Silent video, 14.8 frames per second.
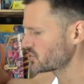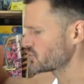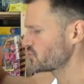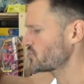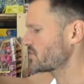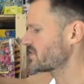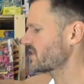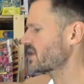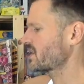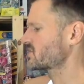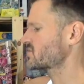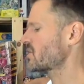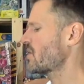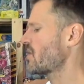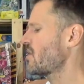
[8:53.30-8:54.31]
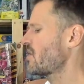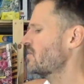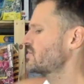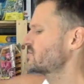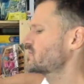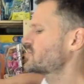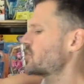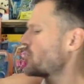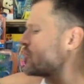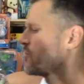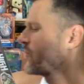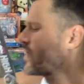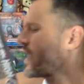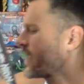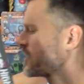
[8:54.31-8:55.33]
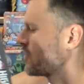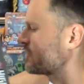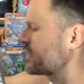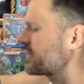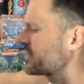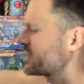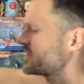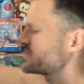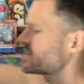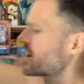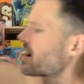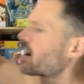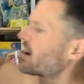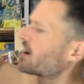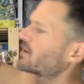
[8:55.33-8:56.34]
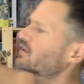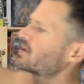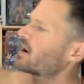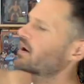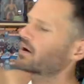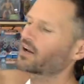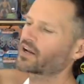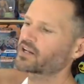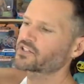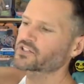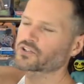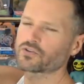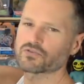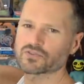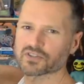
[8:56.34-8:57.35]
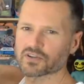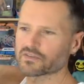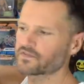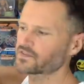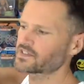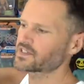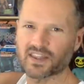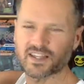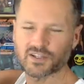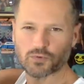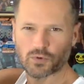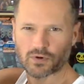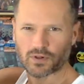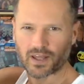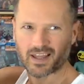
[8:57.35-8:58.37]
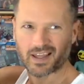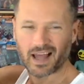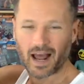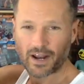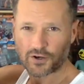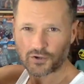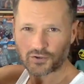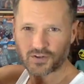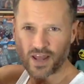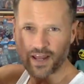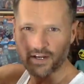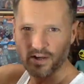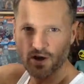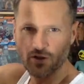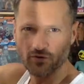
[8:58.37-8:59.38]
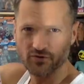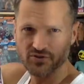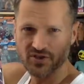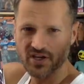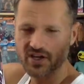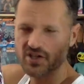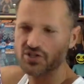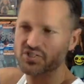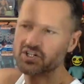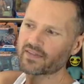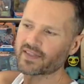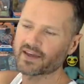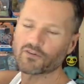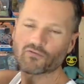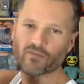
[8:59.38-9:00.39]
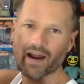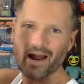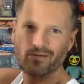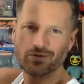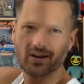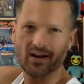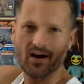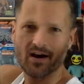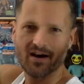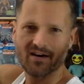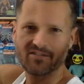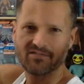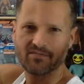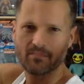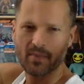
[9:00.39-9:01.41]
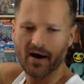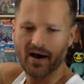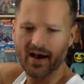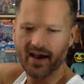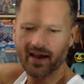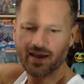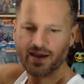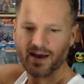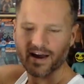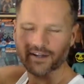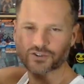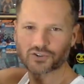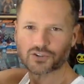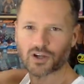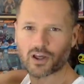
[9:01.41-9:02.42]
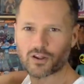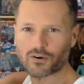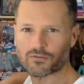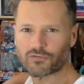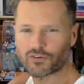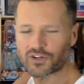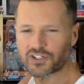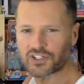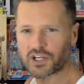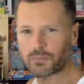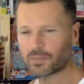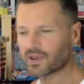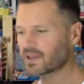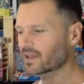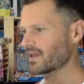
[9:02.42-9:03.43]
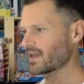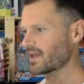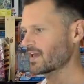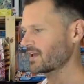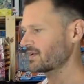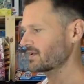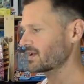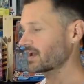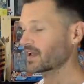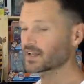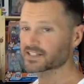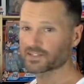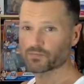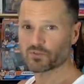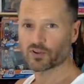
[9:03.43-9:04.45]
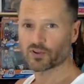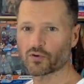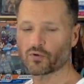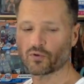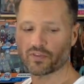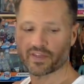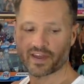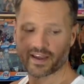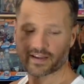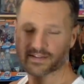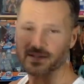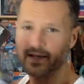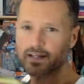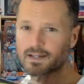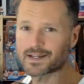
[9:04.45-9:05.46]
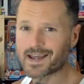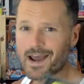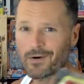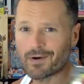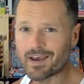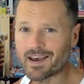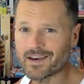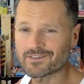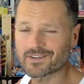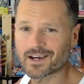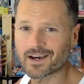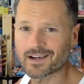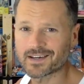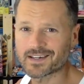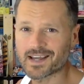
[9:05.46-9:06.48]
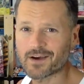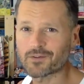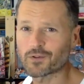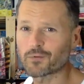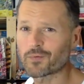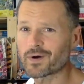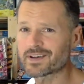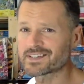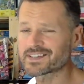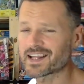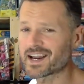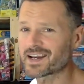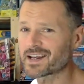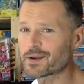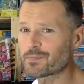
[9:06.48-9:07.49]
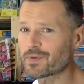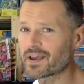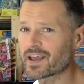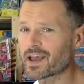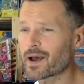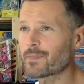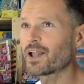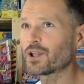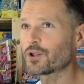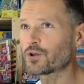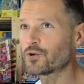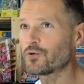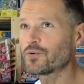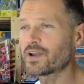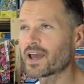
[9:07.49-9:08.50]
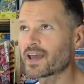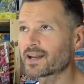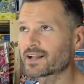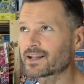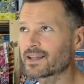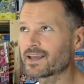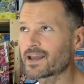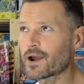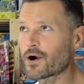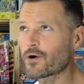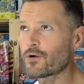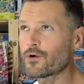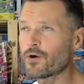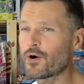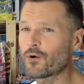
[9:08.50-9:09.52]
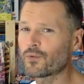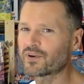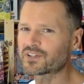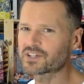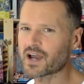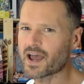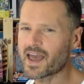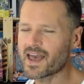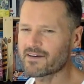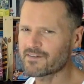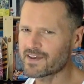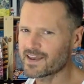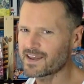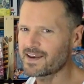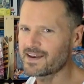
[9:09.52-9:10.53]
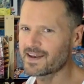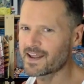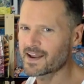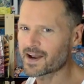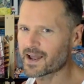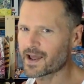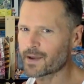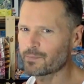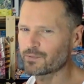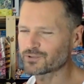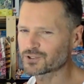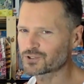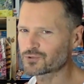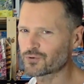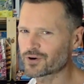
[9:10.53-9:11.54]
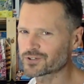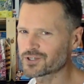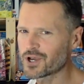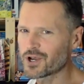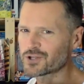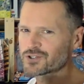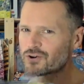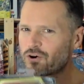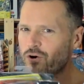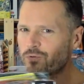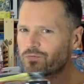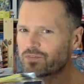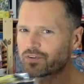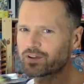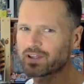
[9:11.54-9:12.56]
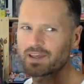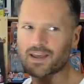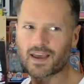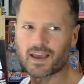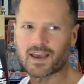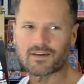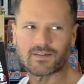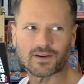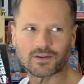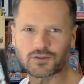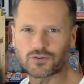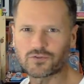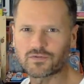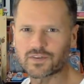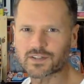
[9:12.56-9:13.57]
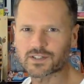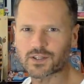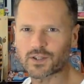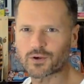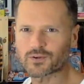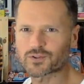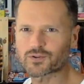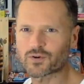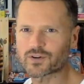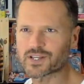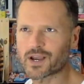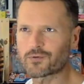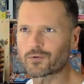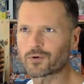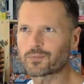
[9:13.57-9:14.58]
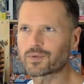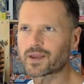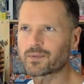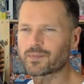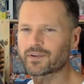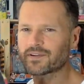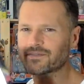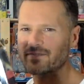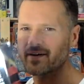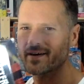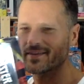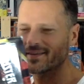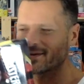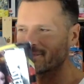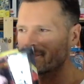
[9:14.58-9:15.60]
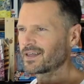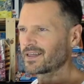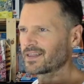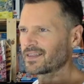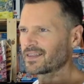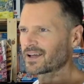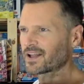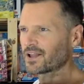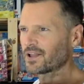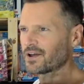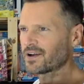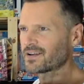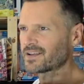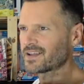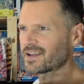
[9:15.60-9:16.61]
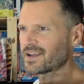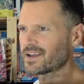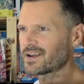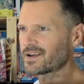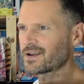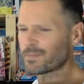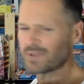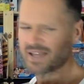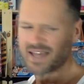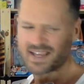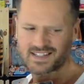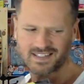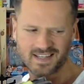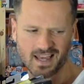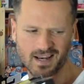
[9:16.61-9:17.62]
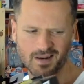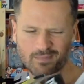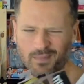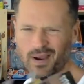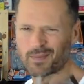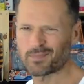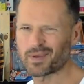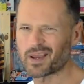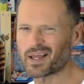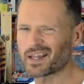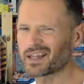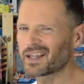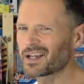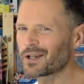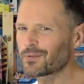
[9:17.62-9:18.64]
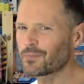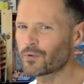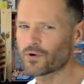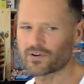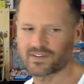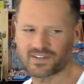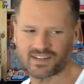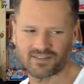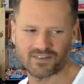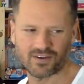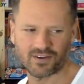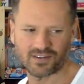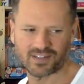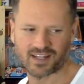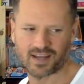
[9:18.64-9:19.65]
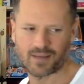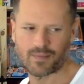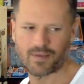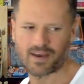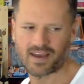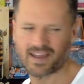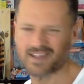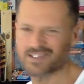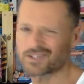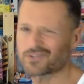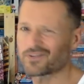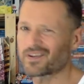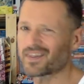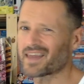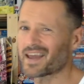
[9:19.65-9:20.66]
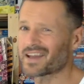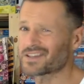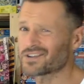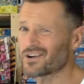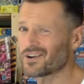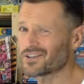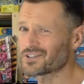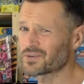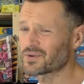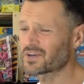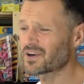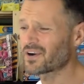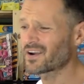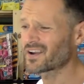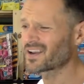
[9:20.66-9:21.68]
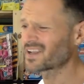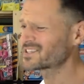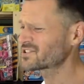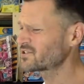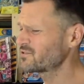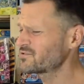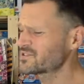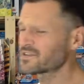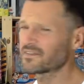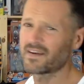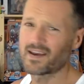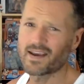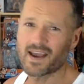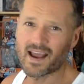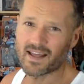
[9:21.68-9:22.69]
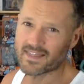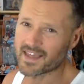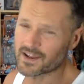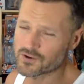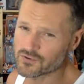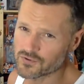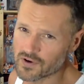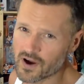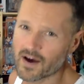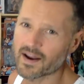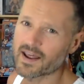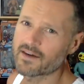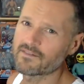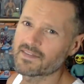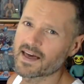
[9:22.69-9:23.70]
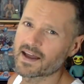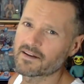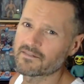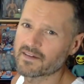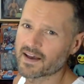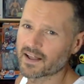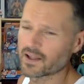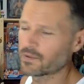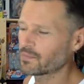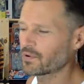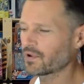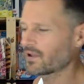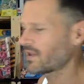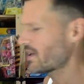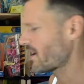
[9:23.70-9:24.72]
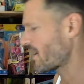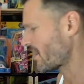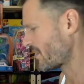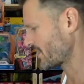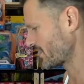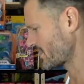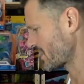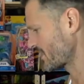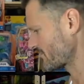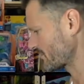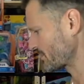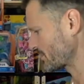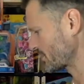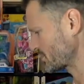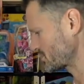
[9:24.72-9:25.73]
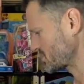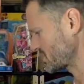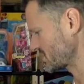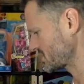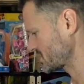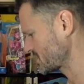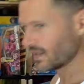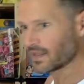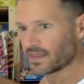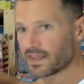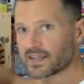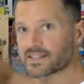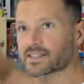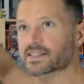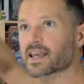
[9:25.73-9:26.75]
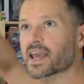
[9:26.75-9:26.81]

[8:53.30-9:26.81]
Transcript: two things also, I know that these are Target exclusives. These were like under $10 each. It rounded off my $100 free shipping, and I got some cool things. Now I have to hunt down the ones that I didn't pick up, Lagoona and Cleo, which I have hidden in a couple stores, so hopefully if I do visit those stores, stores, I will be able to find them. Uh, the Clawdeen playset might be a little more difficult to come by considering that is also a Target exclusive and they do not have that available online for purchase. This